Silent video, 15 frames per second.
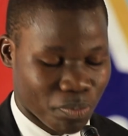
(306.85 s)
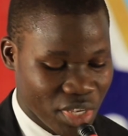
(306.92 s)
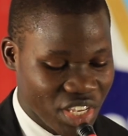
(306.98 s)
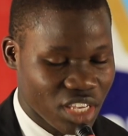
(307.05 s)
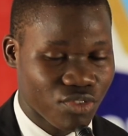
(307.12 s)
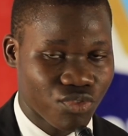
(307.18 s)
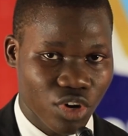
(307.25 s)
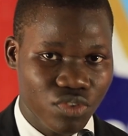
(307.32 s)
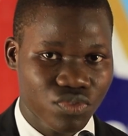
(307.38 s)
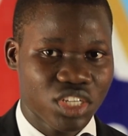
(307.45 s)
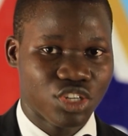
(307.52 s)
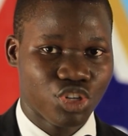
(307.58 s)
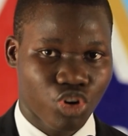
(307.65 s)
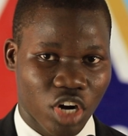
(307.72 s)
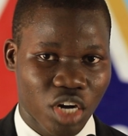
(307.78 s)
being
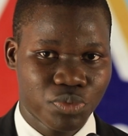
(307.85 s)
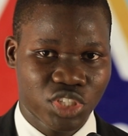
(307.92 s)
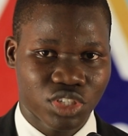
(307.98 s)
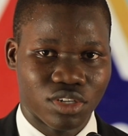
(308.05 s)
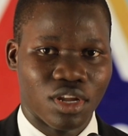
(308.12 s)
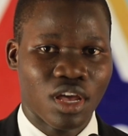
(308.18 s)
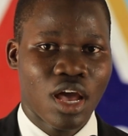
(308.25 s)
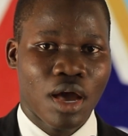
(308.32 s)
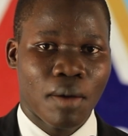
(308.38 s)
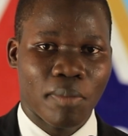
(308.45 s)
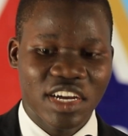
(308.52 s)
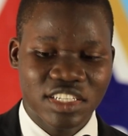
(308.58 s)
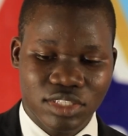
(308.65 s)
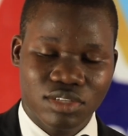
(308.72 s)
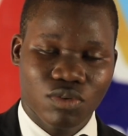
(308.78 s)
involved in corruption,
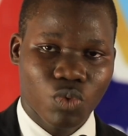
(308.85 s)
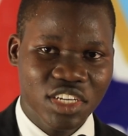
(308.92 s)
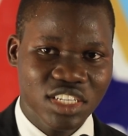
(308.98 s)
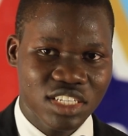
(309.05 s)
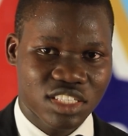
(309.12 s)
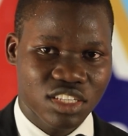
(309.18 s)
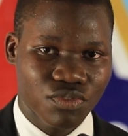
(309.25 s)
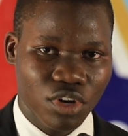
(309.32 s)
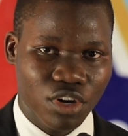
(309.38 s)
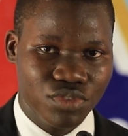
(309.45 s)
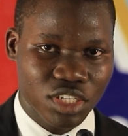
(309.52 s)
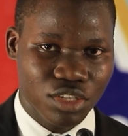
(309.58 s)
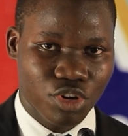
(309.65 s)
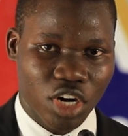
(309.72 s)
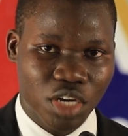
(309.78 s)
but when he's
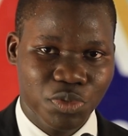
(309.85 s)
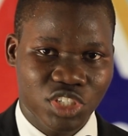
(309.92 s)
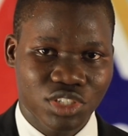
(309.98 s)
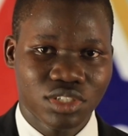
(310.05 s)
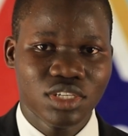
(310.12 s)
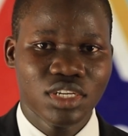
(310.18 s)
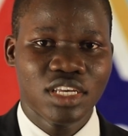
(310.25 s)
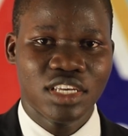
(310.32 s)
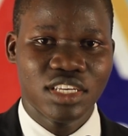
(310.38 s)
involved in corruption,